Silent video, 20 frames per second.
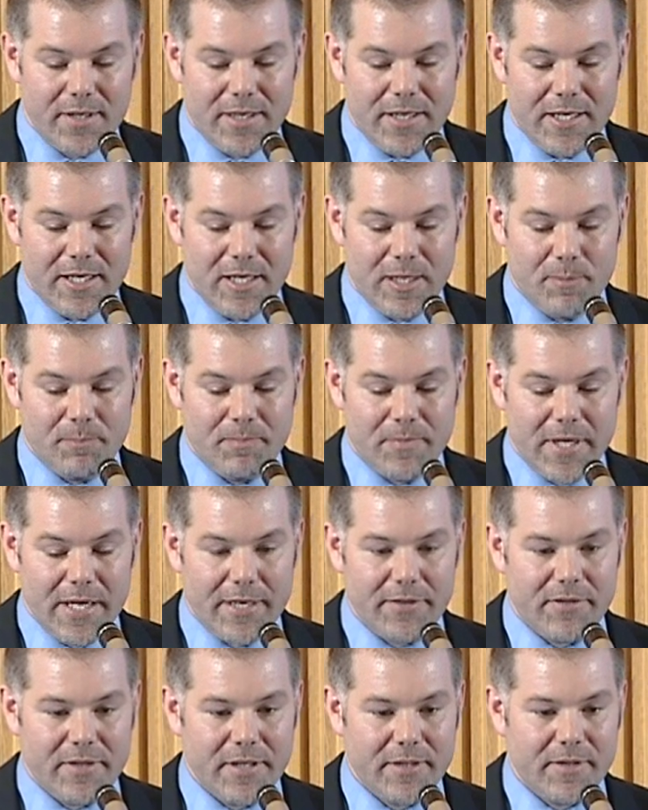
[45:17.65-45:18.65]

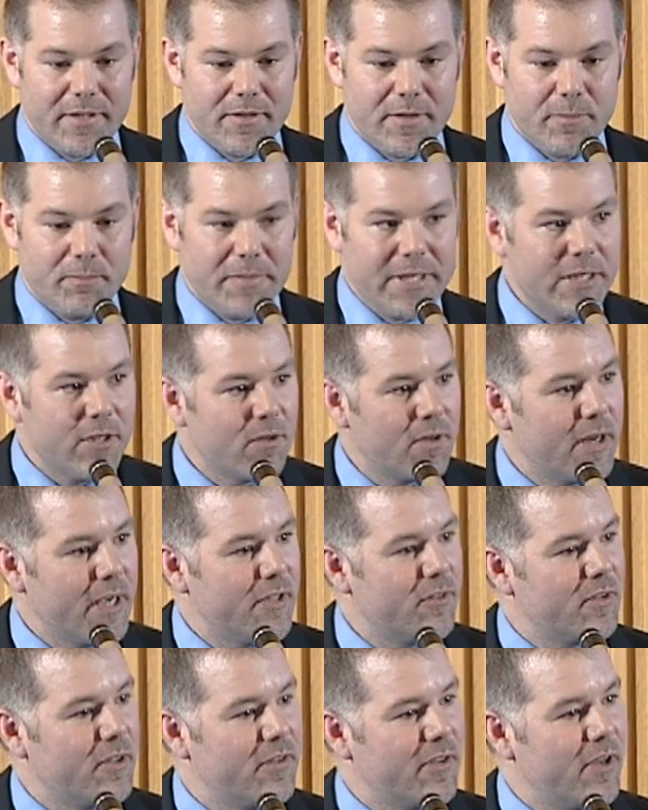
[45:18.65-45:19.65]
I think that the
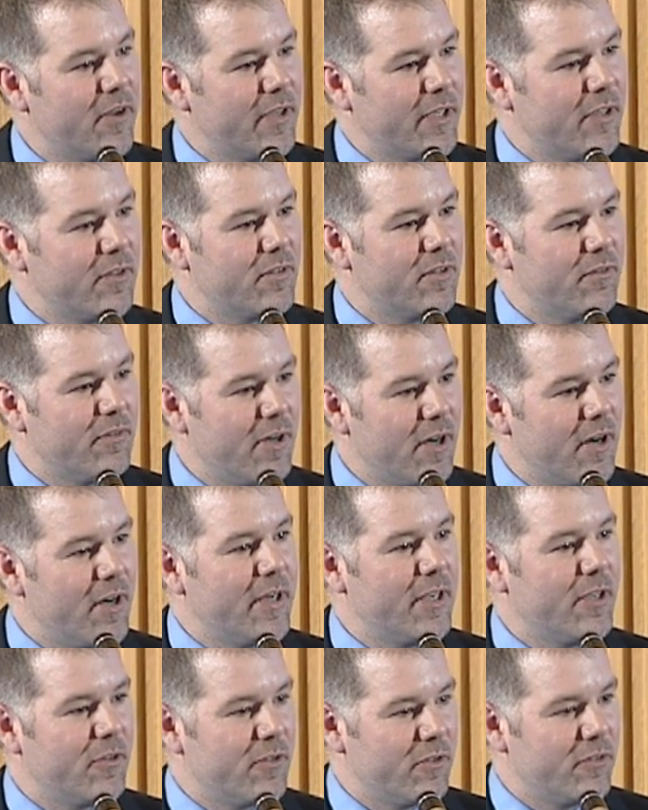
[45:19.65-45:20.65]
meteorites are telling us a
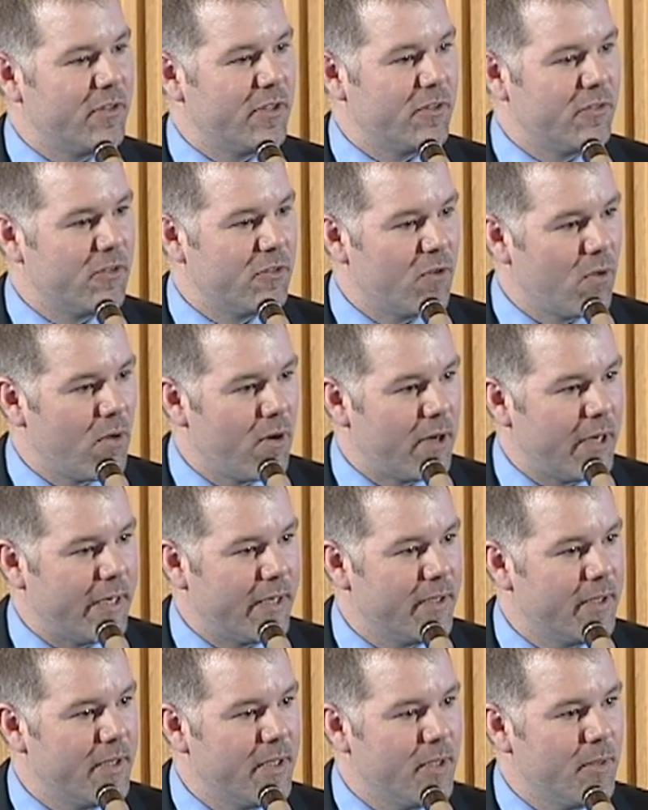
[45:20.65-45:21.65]
very interesting
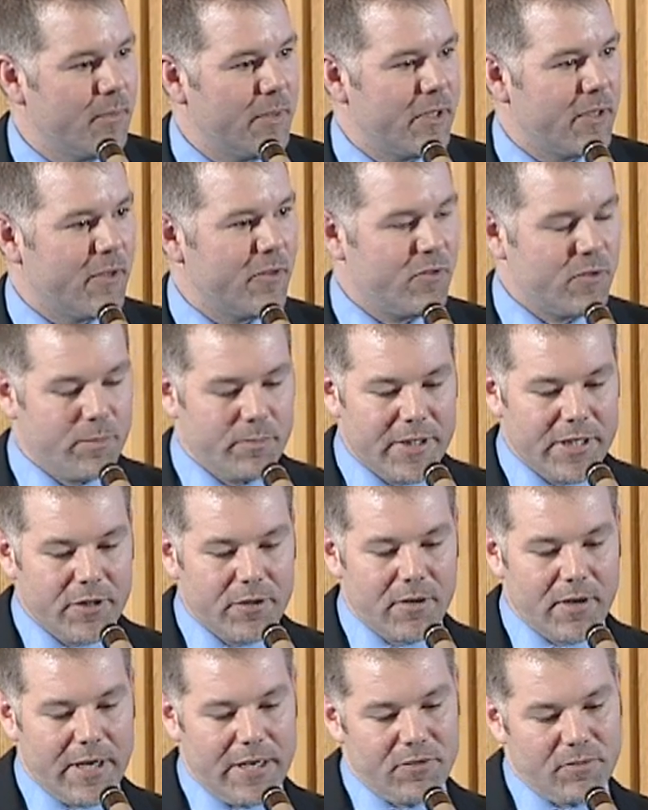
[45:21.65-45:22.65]
story, because the
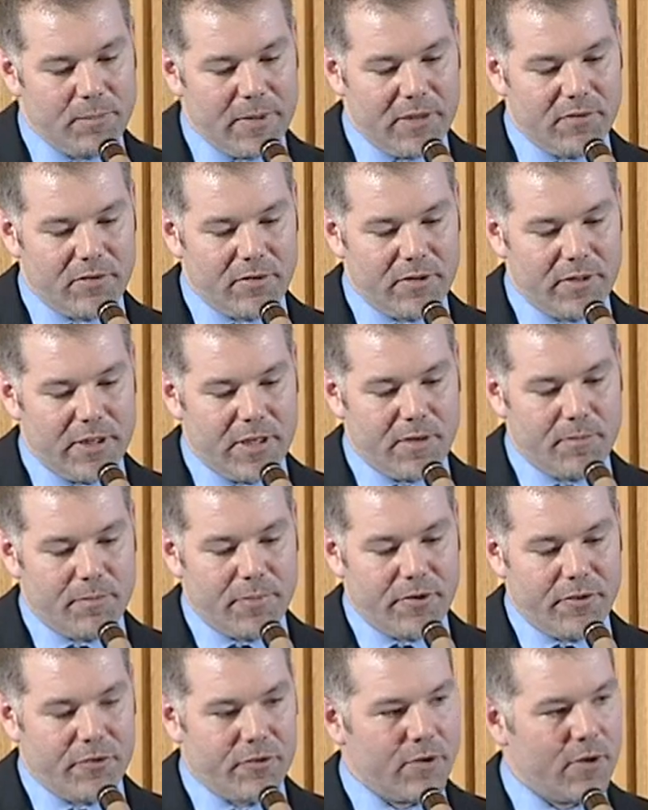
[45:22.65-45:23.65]
meteorites basically have
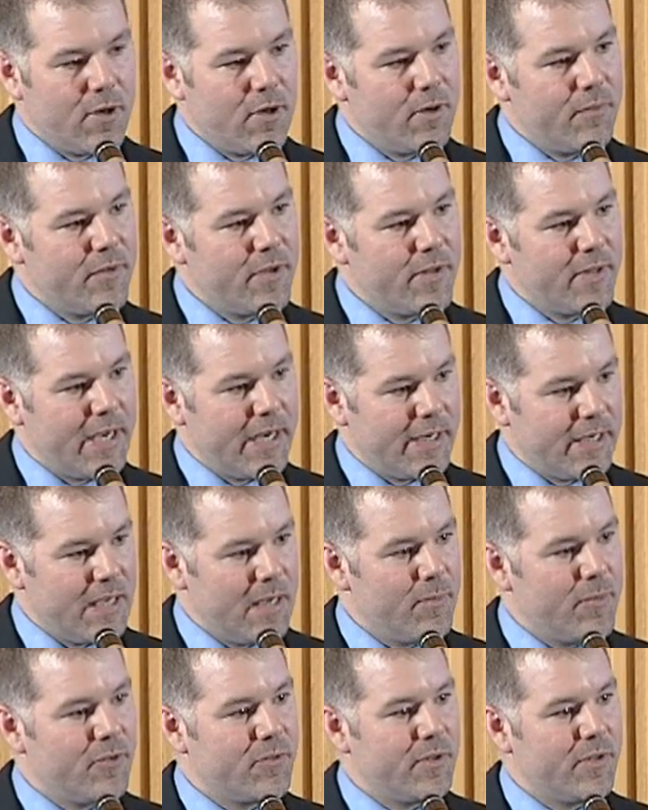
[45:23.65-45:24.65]
preserved that
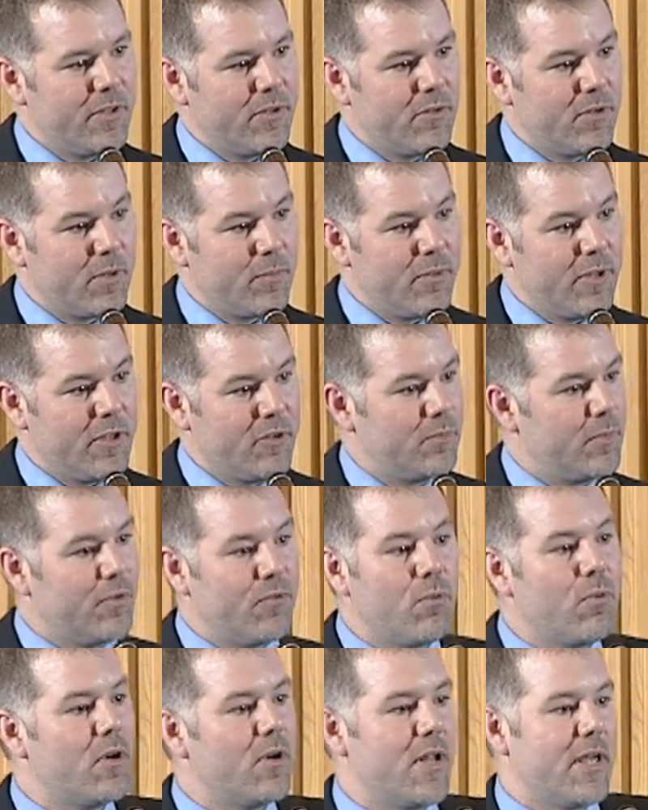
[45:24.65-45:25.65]
chemistry that took place
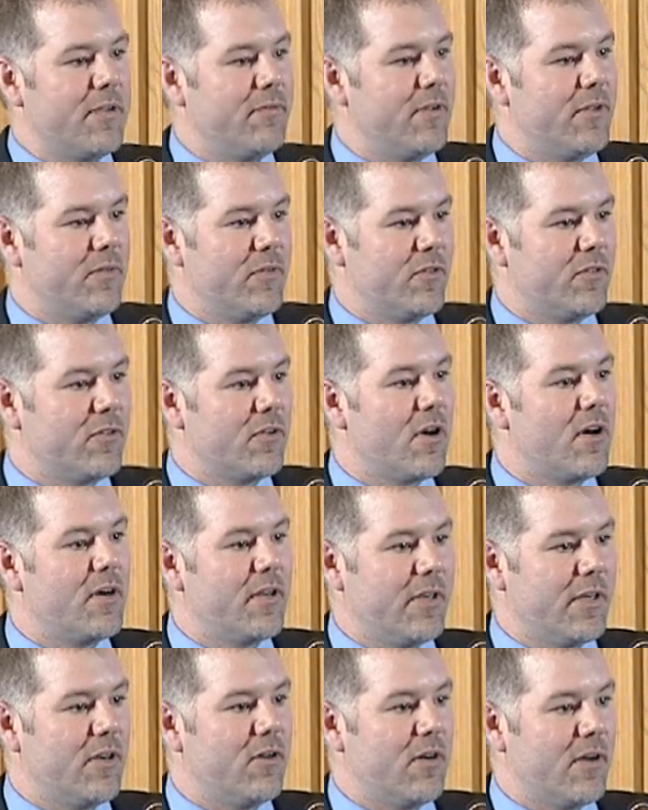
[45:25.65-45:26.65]
before life even
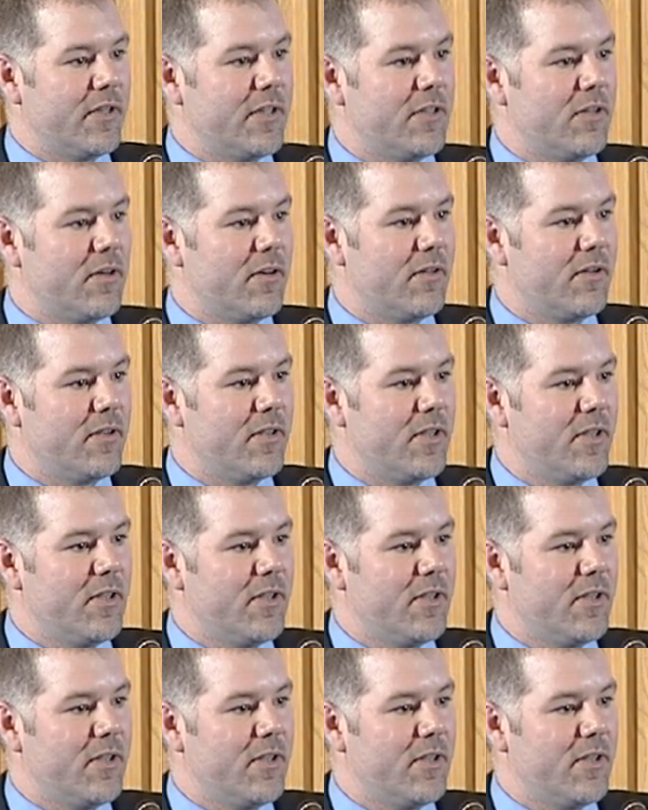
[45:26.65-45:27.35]
started here on the Earth.